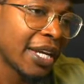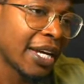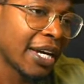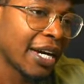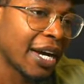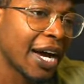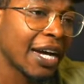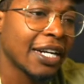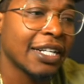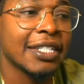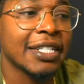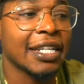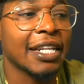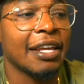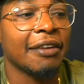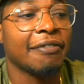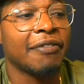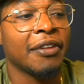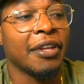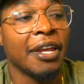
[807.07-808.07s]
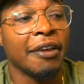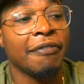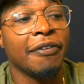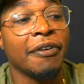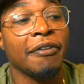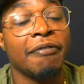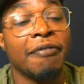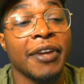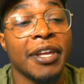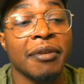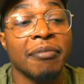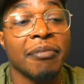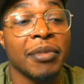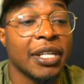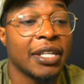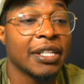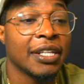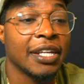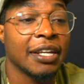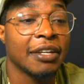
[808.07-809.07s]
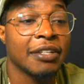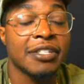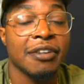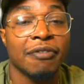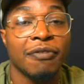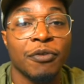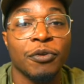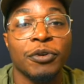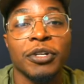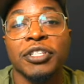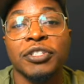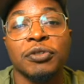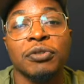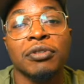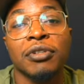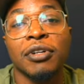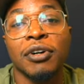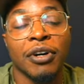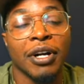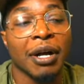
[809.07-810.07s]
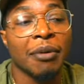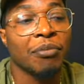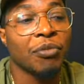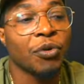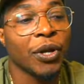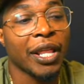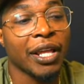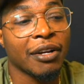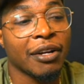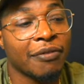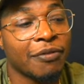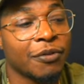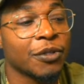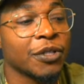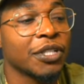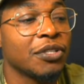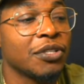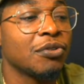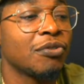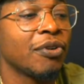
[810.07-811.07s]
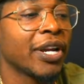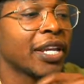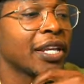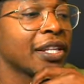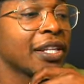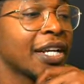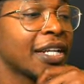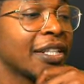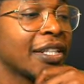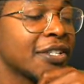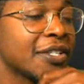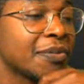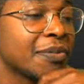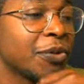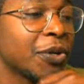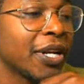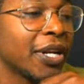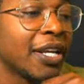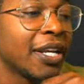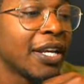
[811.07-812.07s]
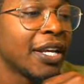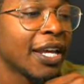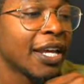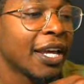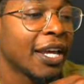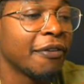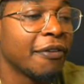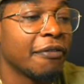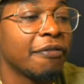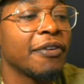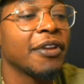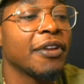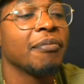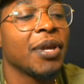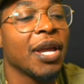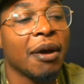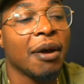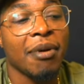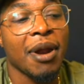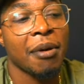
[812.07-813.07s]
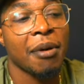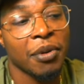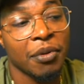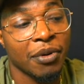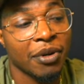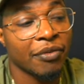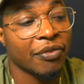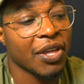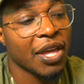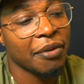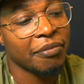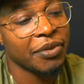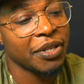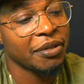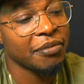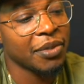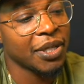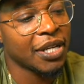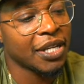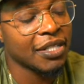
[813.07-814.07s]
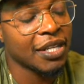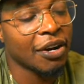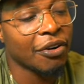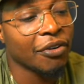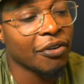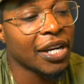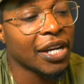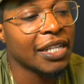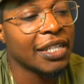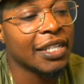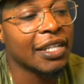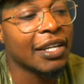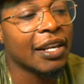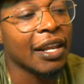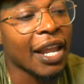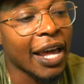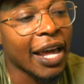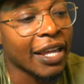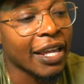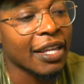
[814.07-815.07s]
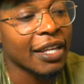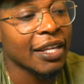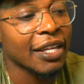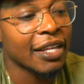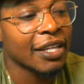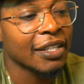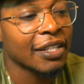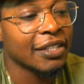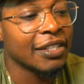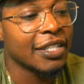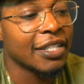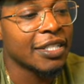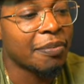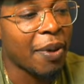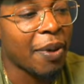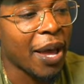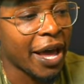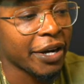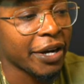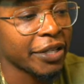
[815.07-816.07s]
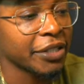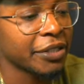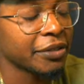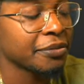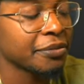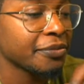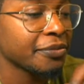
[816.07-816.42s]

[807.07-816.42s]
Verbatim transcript: Honestly, if it, if it fit me, it's a forty-two long. I'm more like a forty-two regular at this point. If it fit me, I probably would have kept it because I really did like this pattern.